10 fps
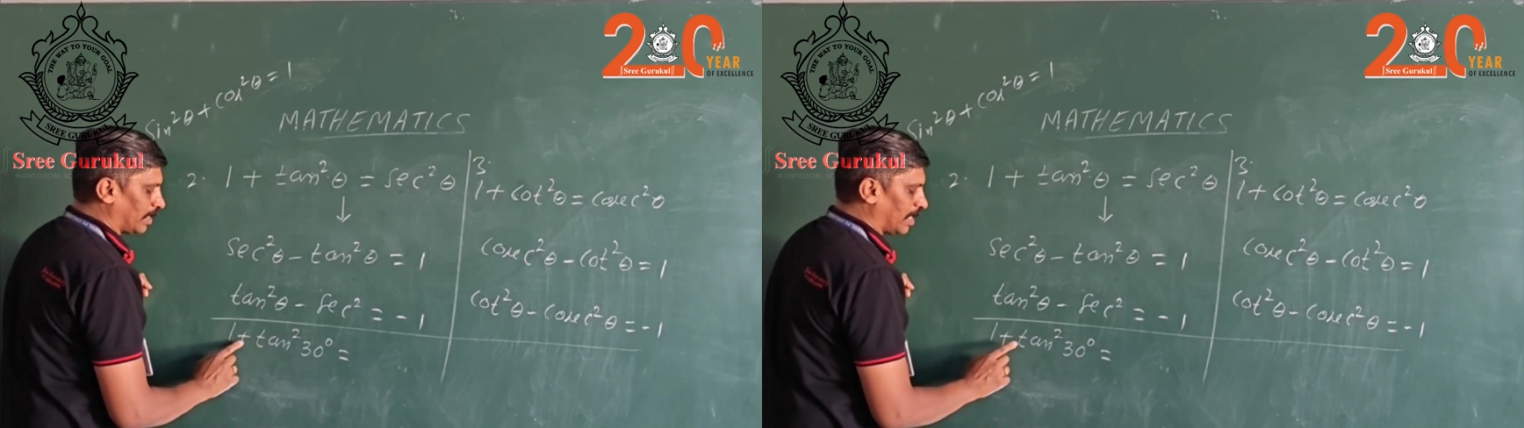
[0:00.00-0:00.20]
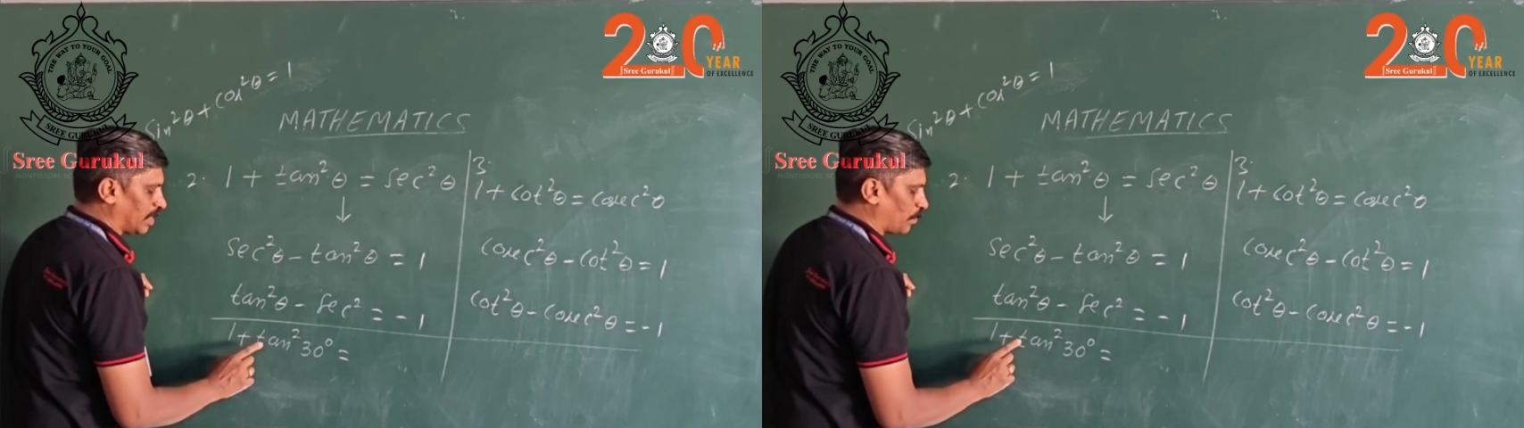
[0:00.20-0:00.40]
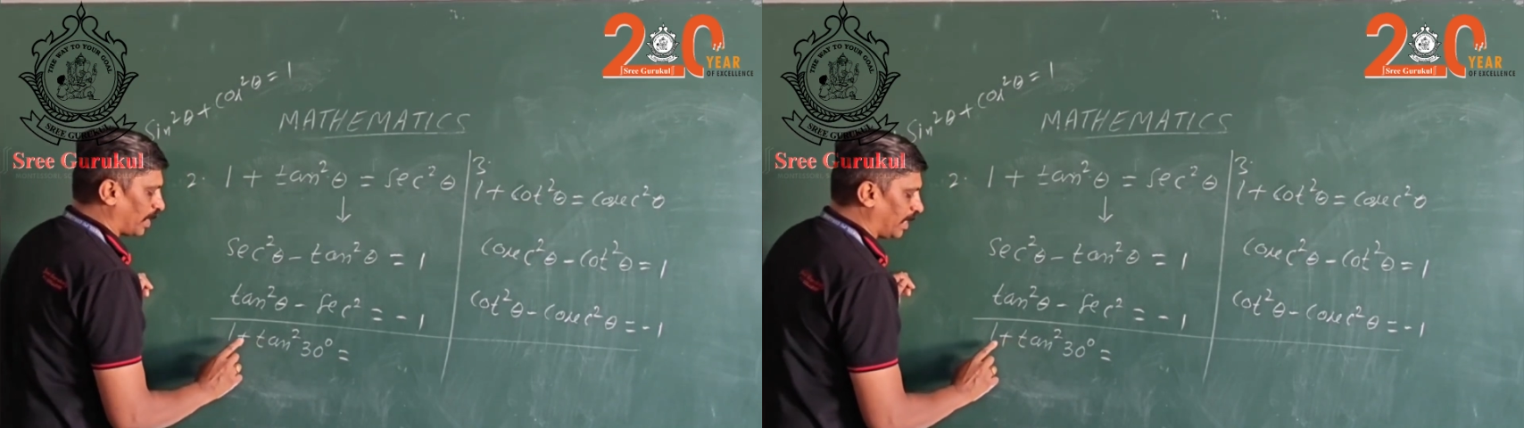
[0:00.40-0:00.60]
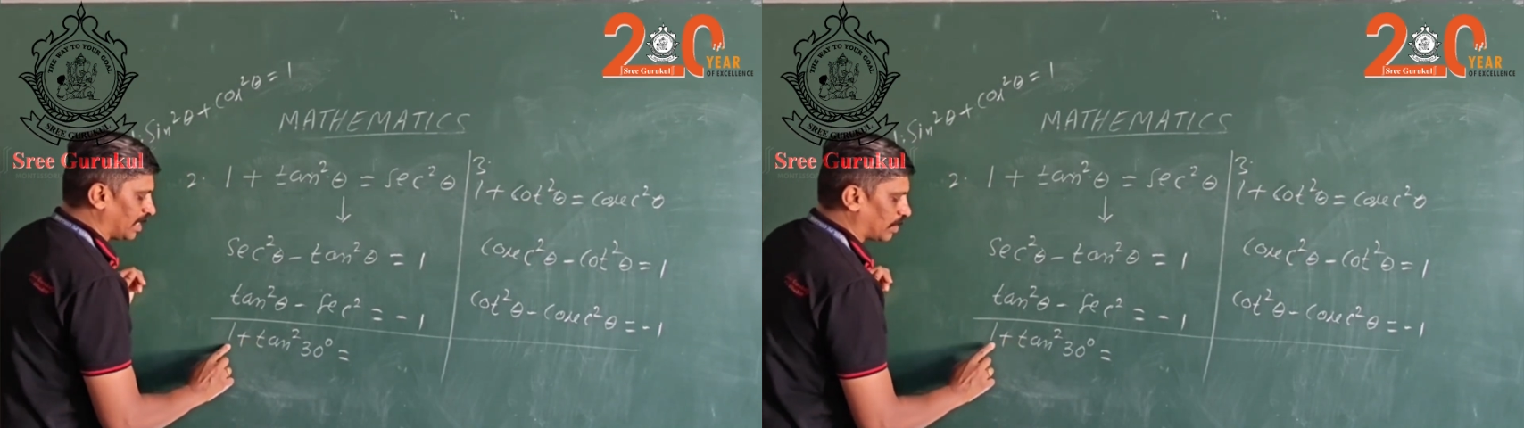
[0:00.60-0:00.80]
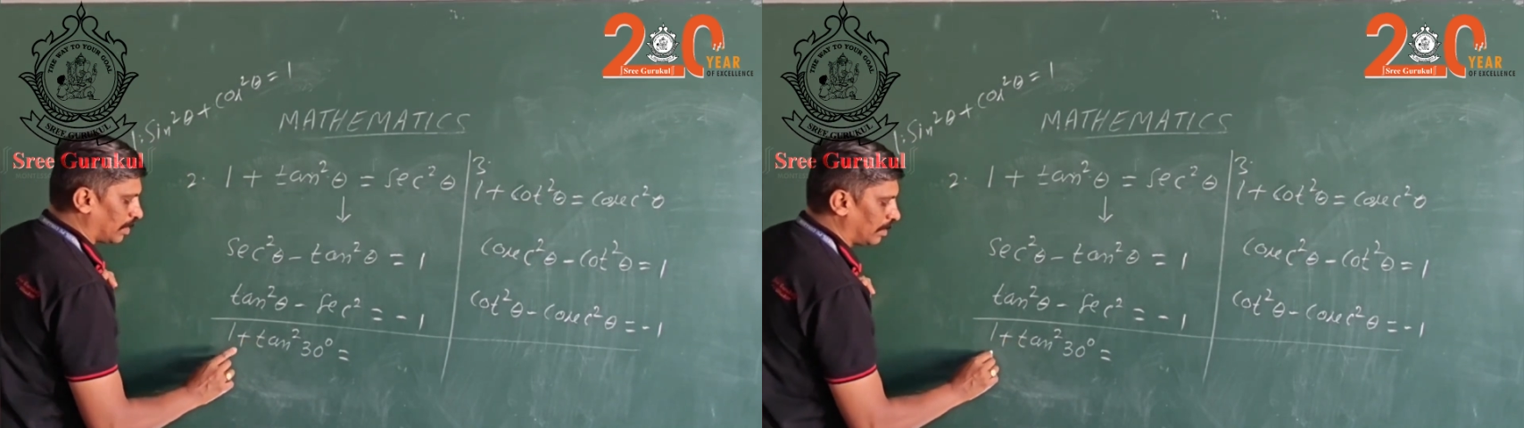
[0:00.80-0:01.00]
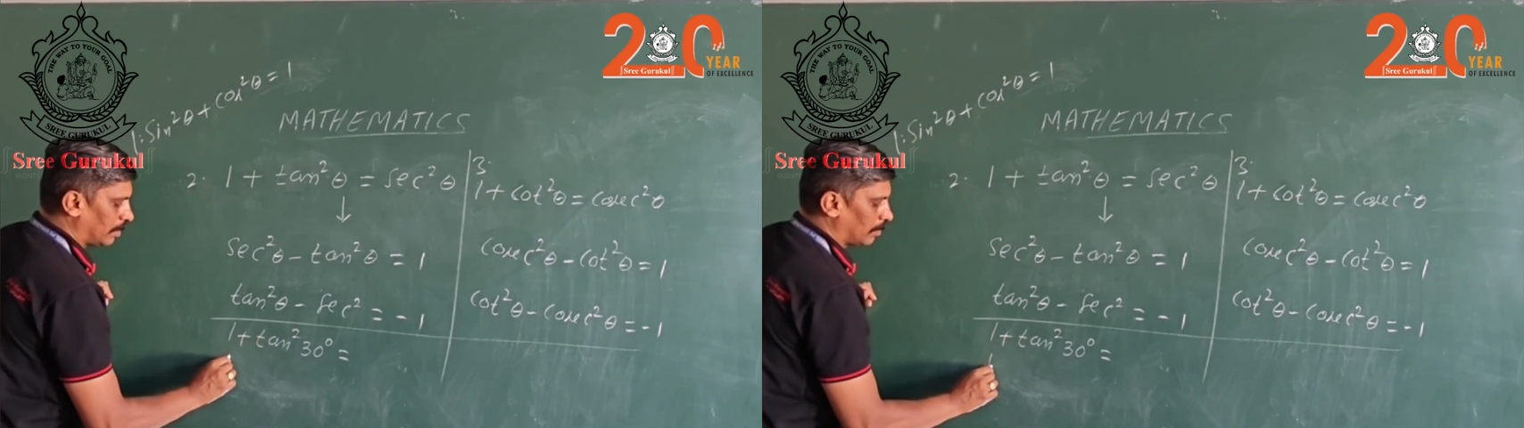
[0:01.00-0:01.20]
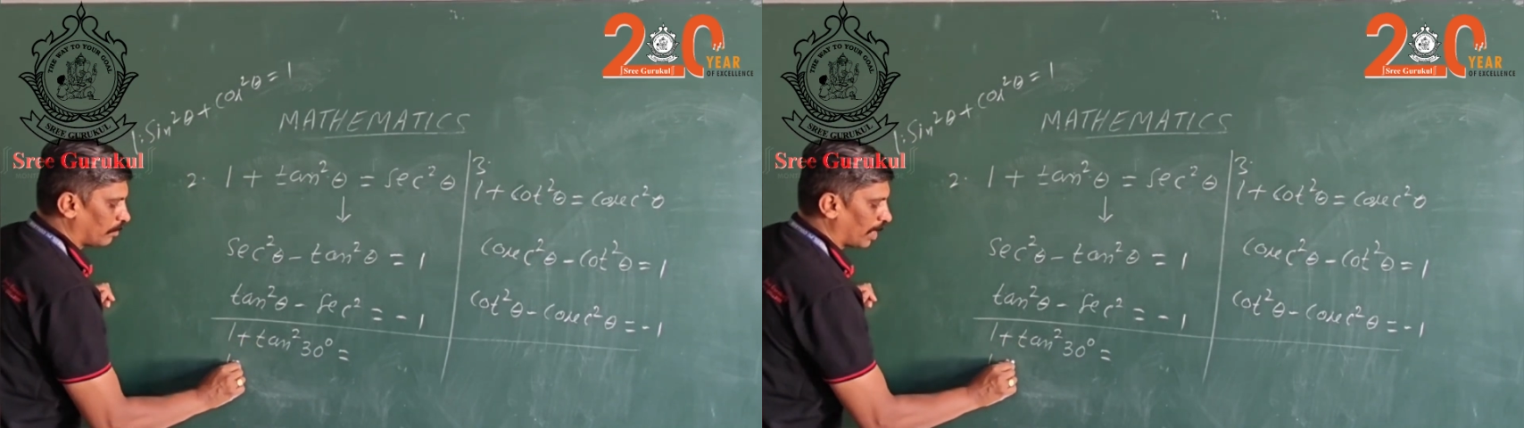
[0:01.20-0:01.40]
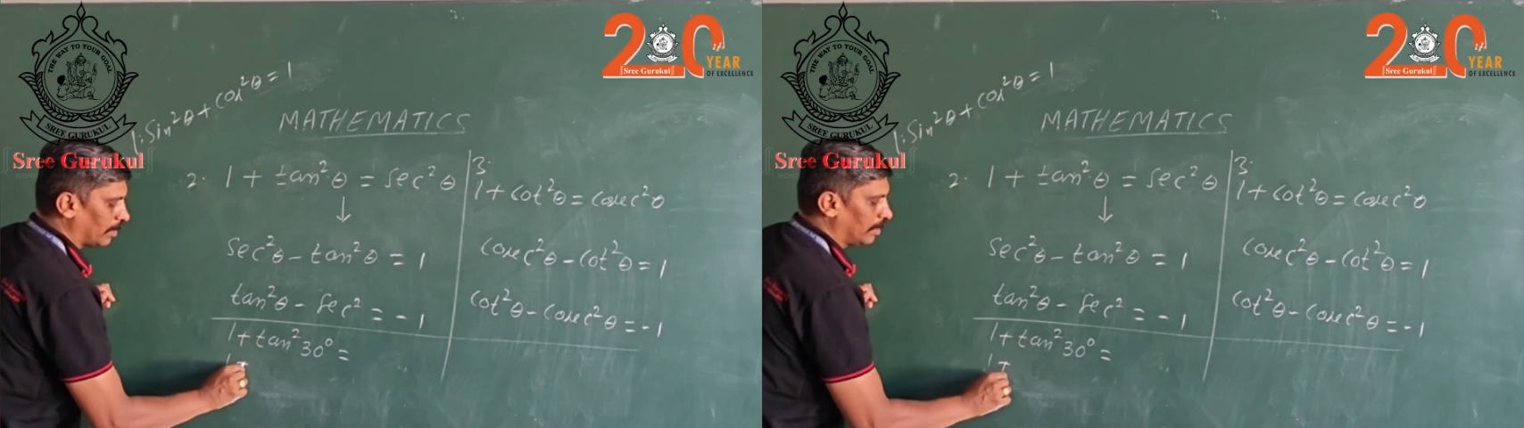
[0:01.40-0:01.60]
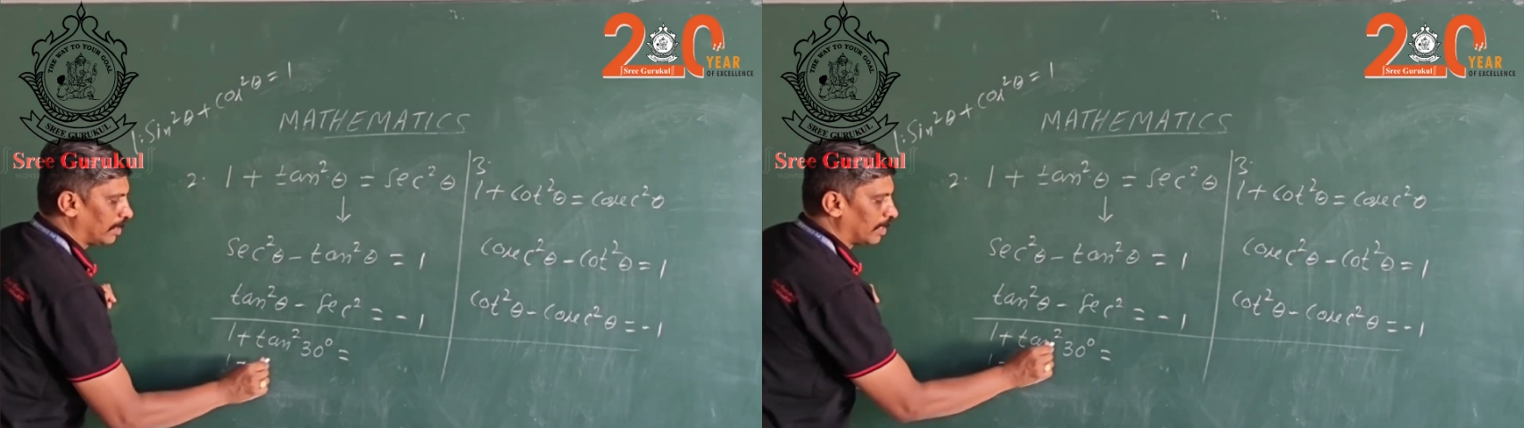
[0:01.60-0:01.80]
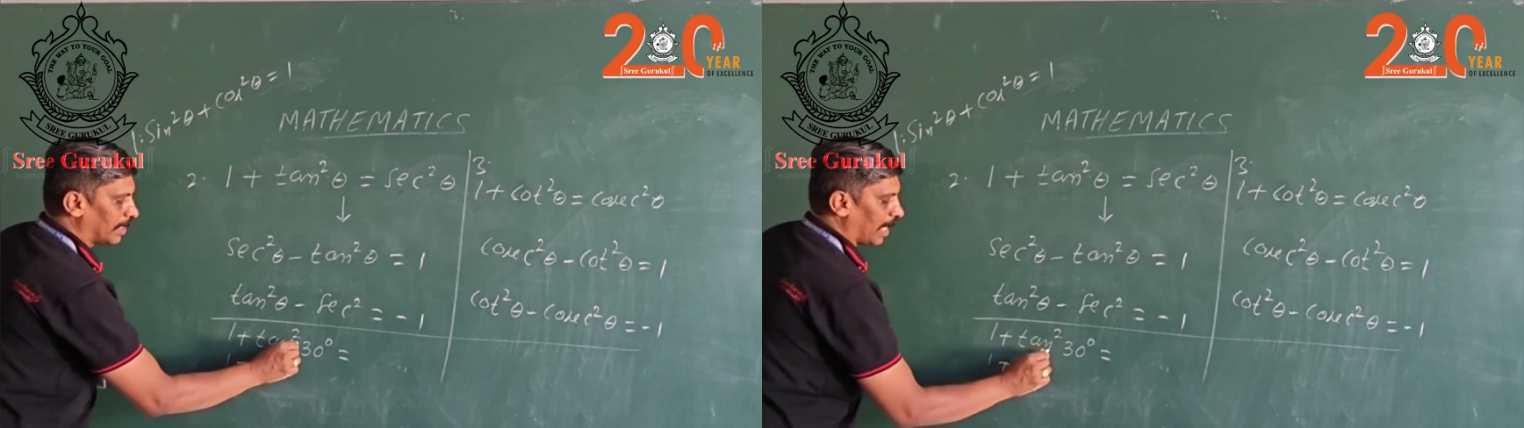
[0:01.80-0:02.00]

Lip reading: that is 1 is 1,